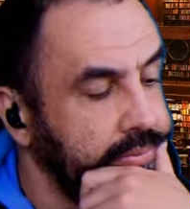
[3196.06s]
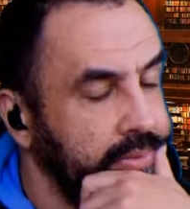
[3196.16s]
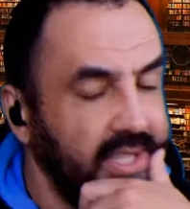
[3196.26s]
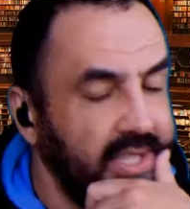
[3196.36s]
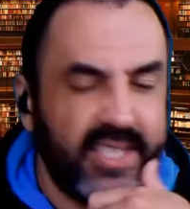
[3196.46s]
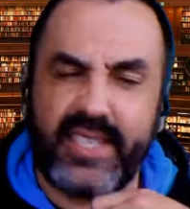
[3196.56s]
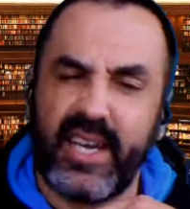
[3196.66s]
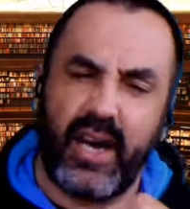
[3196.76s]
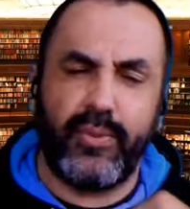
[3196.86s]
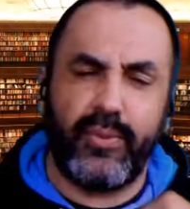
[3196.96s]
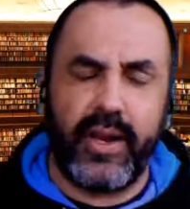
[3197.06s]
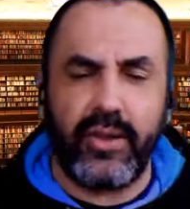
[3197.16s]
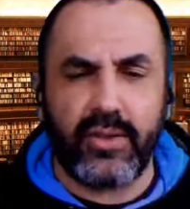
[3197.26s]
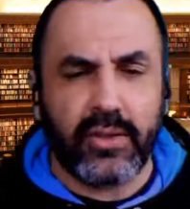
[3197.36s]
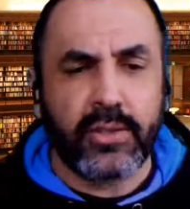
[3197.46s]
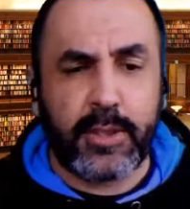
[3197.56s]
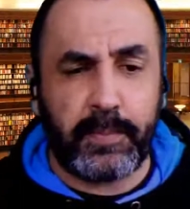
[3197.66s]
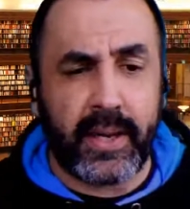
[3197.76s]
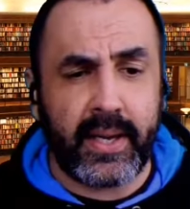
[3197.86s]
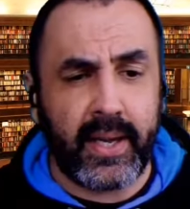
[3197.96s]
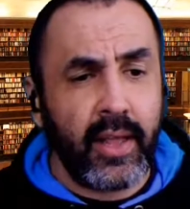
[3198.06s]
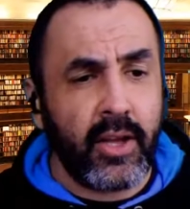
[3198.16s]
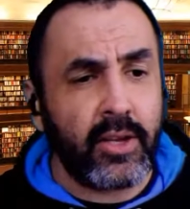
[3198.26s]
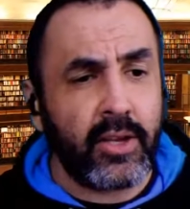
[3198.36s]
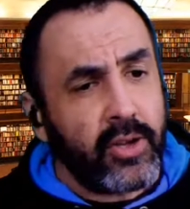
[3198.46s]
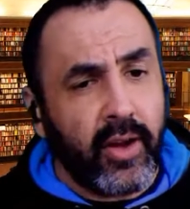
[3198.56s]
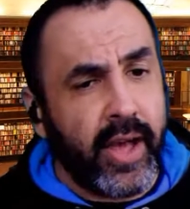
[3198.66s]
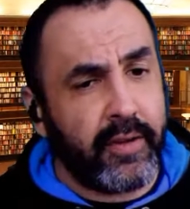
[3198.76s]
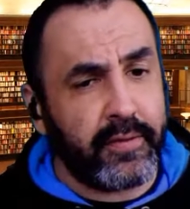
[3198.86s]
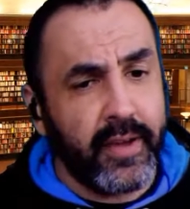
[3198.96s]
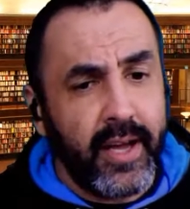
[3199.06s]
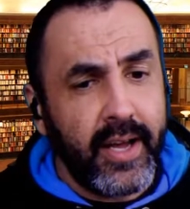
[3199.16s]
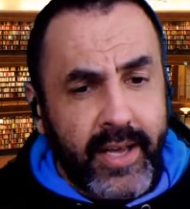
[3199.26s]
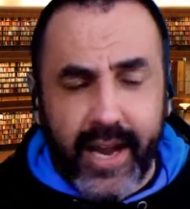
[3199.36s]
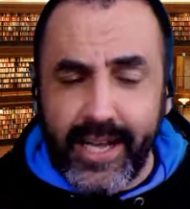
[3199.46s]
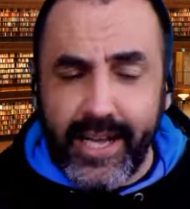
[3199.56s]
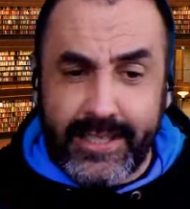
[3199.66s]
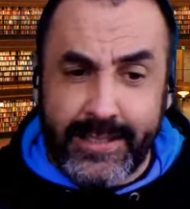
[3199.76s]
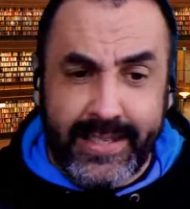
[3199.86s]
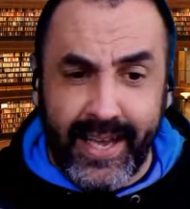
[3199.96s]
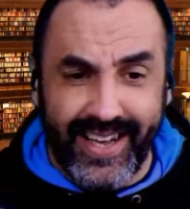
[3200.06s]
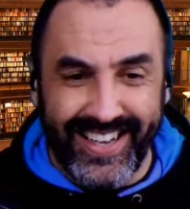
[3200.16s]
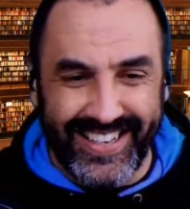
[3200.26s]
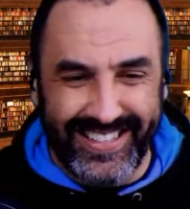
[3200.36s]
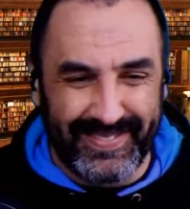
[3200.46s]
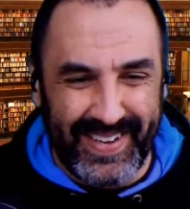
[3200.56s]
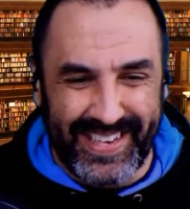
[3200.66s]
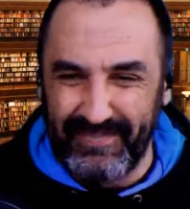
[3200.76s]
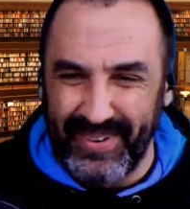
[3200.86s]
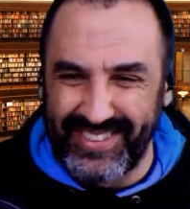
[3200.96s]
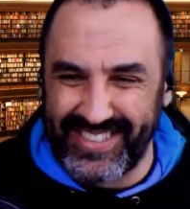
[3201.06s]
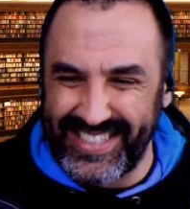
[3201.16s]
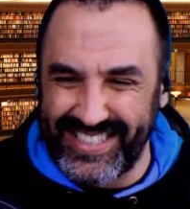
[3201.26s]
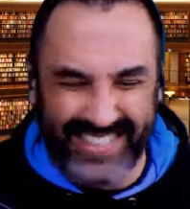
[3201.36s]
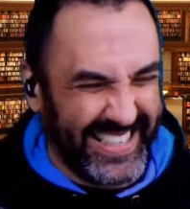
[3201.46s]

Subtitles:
It's hard when you don't speak. You don't have. Can I speak in Portuguese?